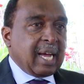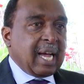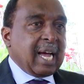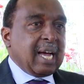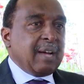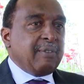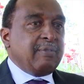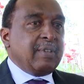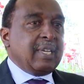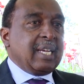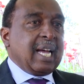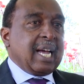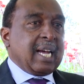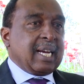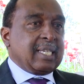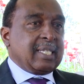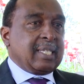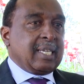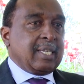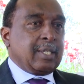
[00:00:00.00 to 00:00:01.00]
Having
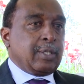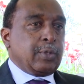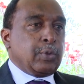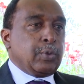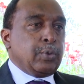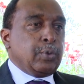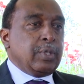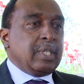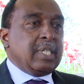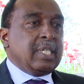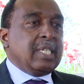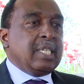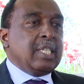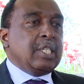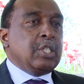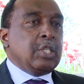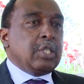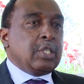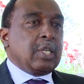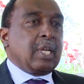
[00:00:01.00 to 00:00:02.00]
access to
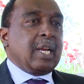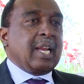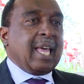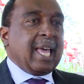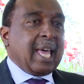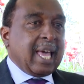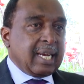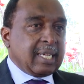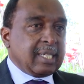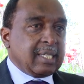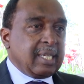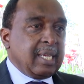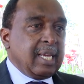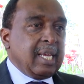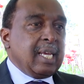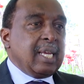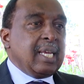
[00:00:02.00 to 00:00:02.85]
digital health